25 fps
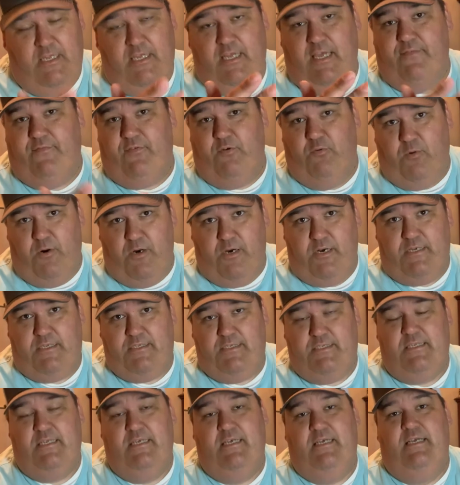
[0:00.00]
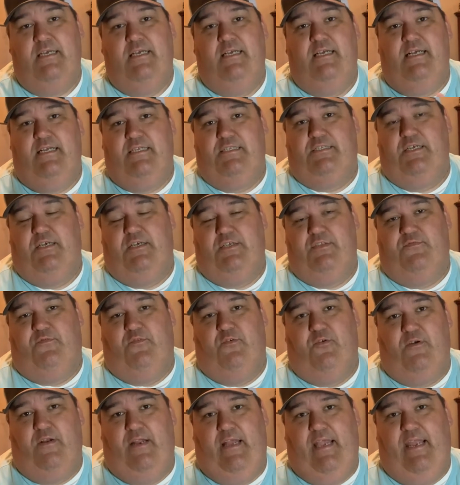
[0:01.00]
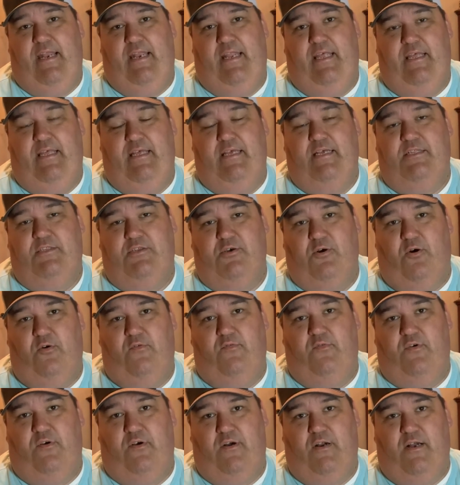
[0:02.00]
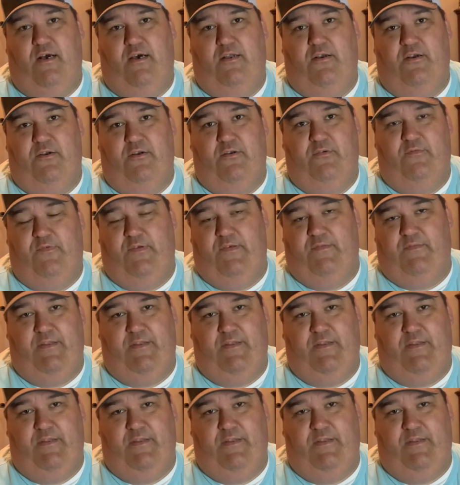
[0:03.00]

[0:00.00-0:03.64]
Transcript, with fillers: If it works, it sells for 80 to over $150,